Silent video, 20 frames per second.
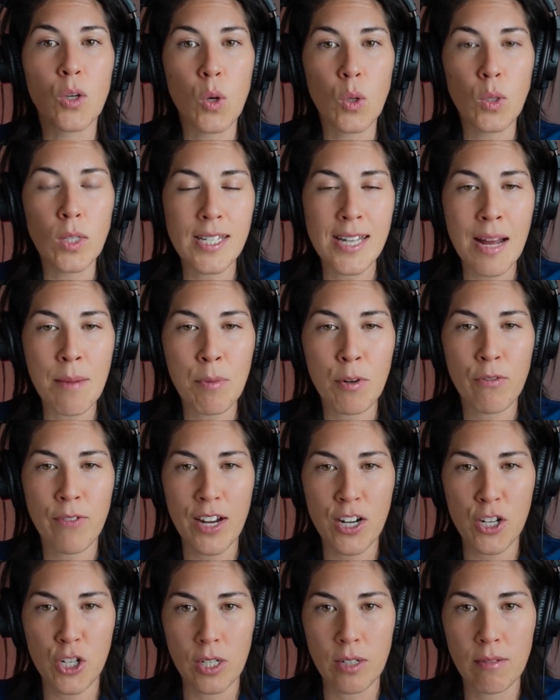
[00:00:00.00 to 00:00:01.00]
is not
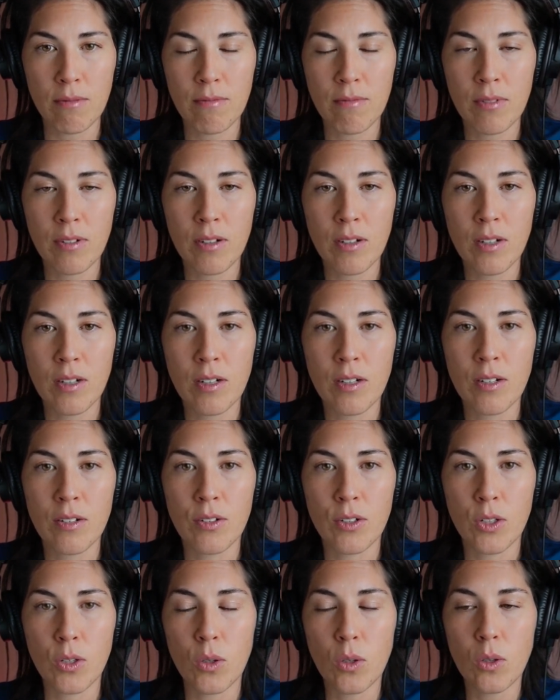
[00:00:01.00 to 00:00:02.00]
perfection. The
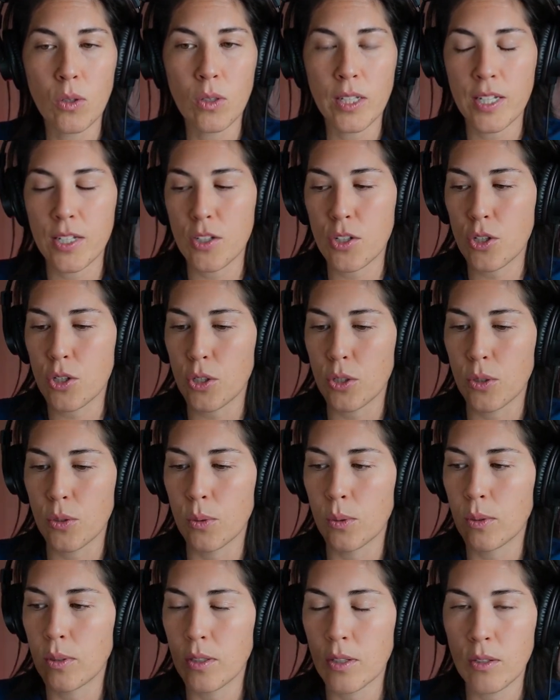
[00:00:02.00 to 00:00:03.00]
goal is
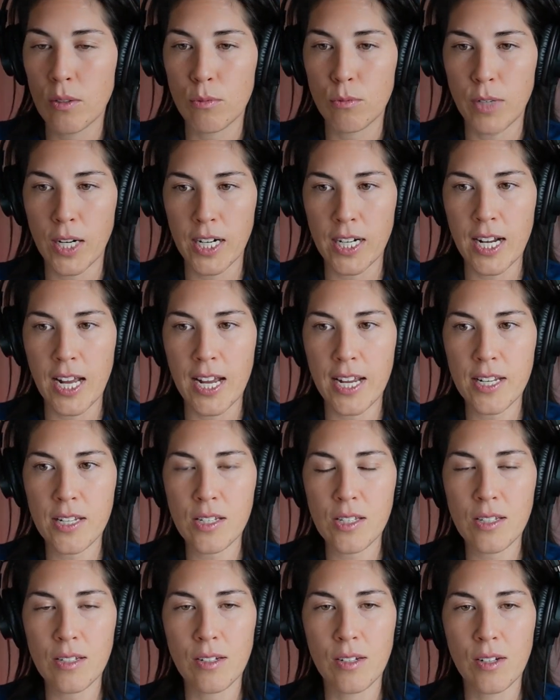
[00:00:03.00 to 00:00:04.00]
to
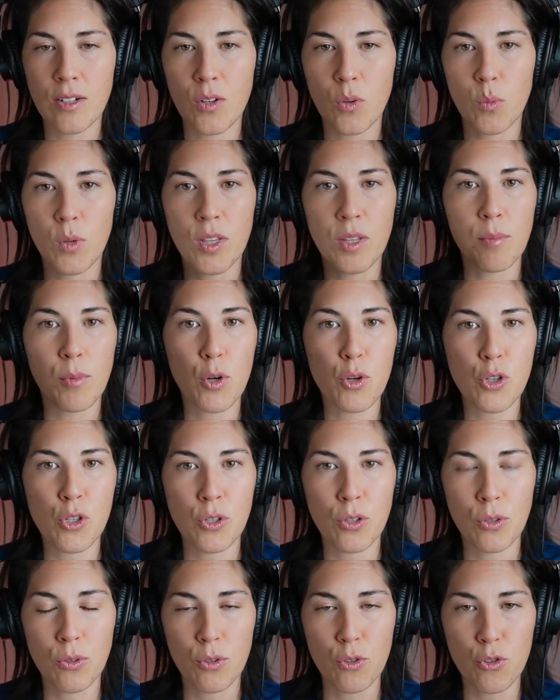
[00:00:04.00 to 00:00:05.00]
recognize with
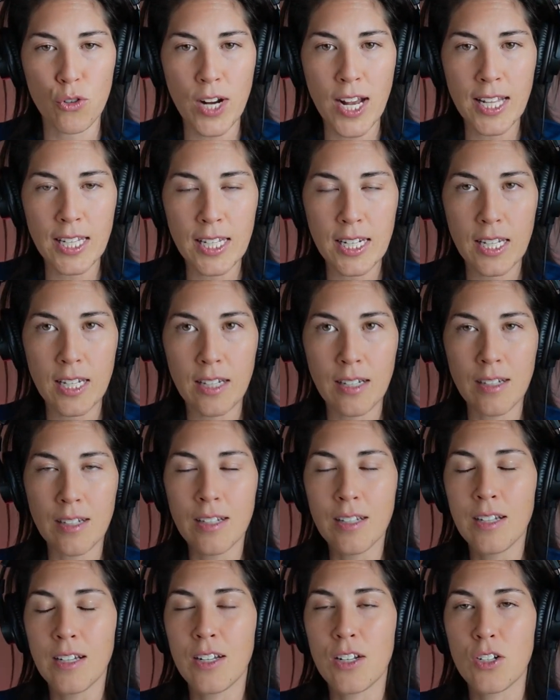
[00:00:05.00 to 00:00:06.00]
emotional neutrality,
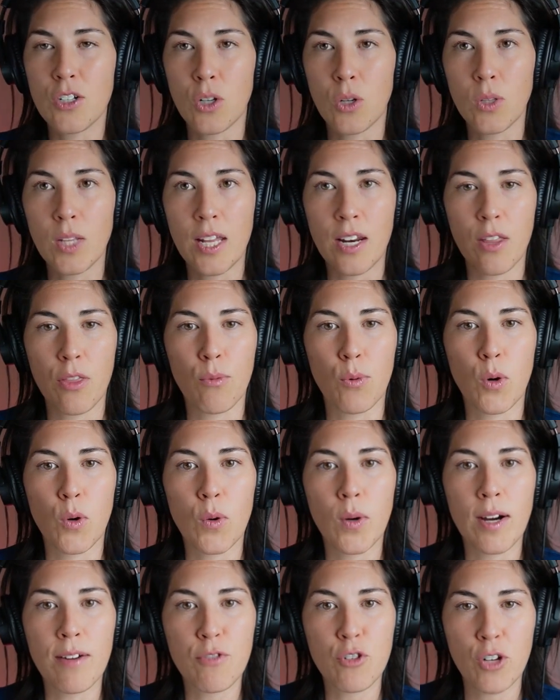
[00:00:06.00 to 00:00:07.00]
don't let it throw you
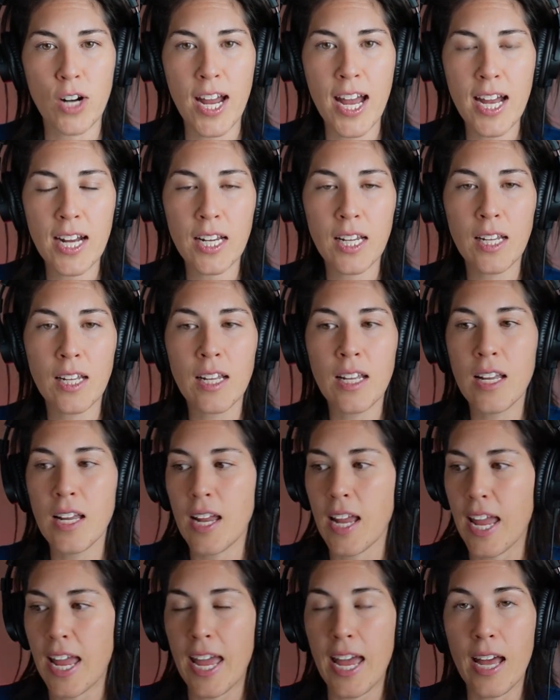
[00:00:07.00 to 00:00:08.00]
off track,
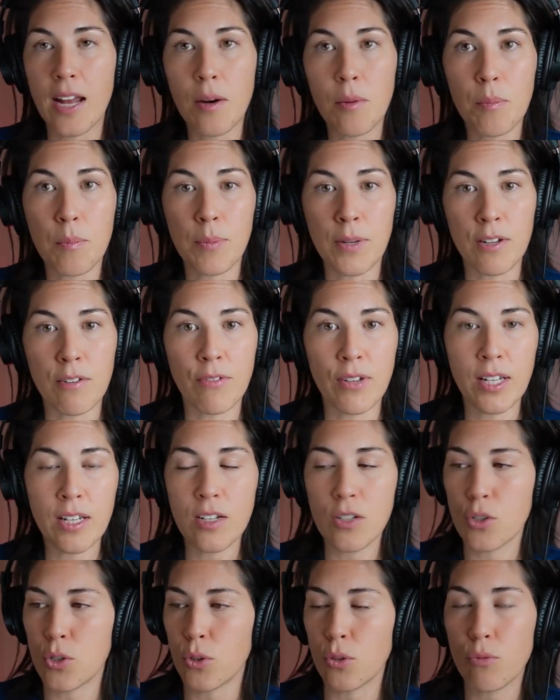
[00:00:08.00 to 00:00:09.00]
and pivot
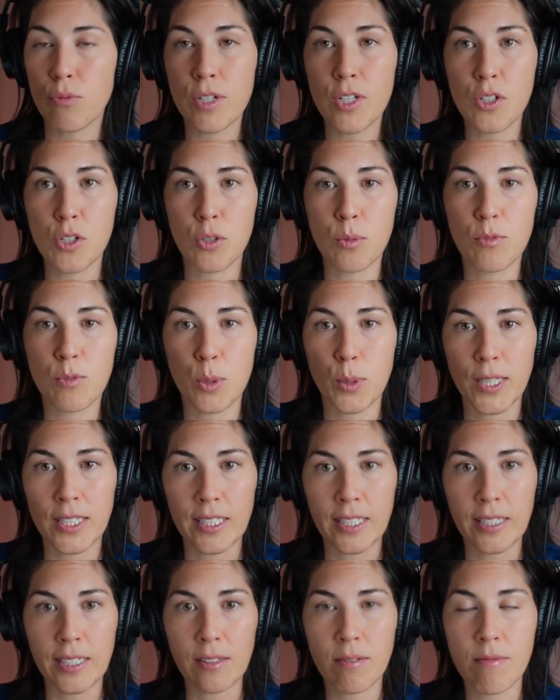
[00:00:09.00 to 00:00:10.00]
to resume
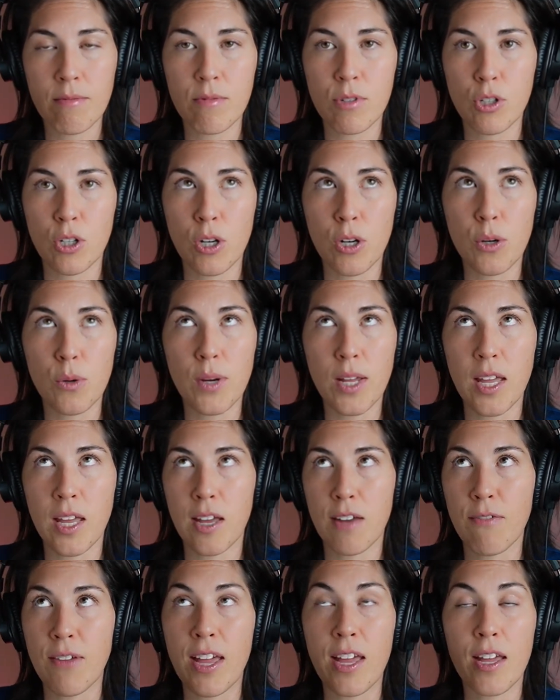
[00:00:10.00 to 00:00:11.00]
quickly. So
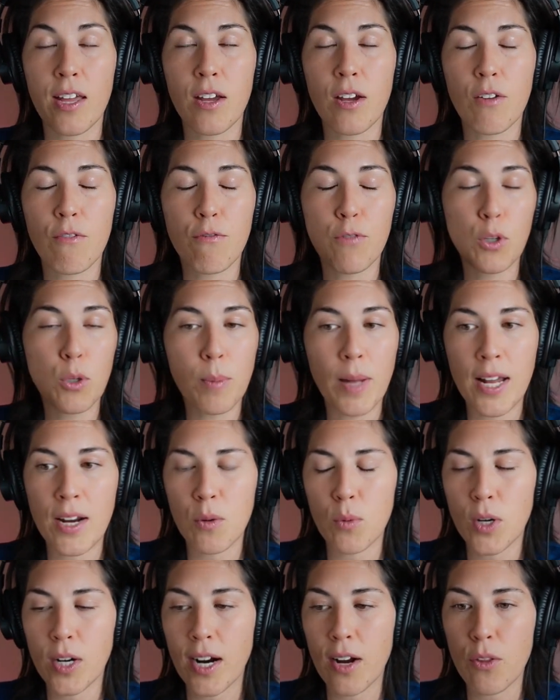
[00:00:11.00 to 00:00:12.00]
if a full body
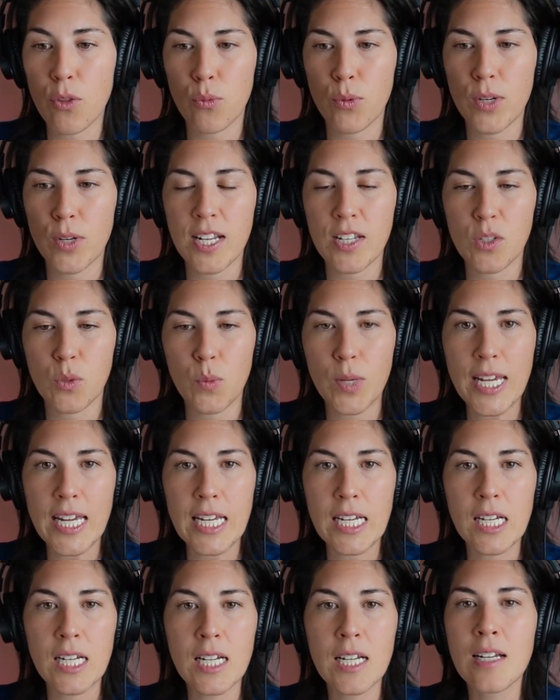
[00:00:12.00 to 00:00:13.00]
workout 3 days a
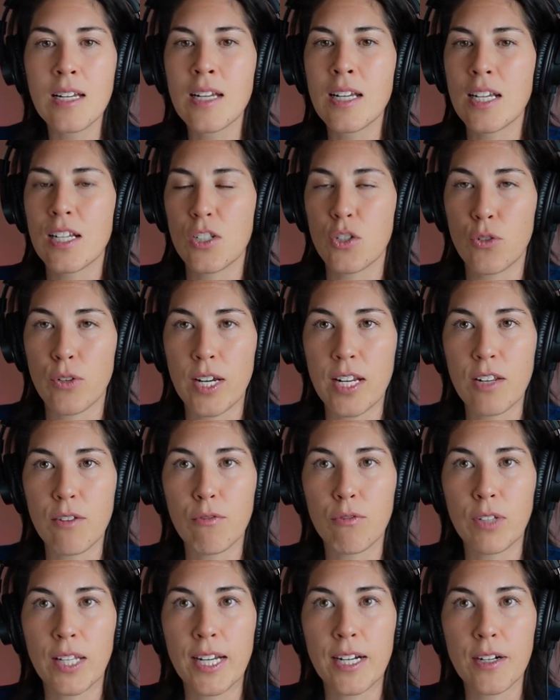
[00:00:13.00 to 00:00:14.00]
week is creating
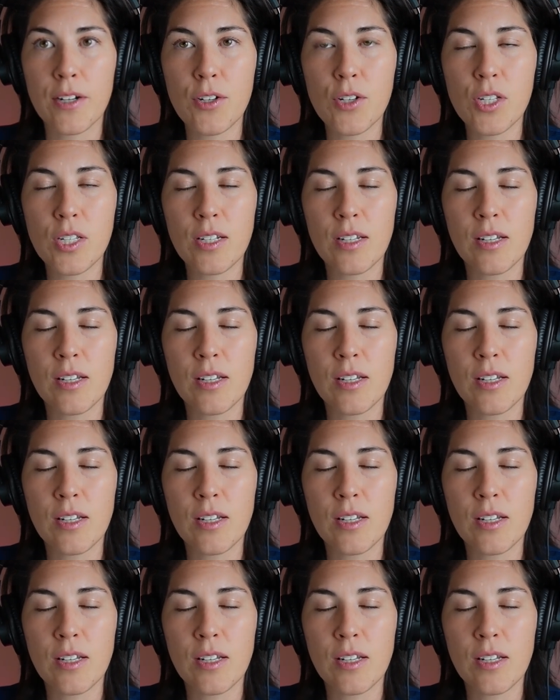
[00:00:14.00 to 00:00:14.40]
flares,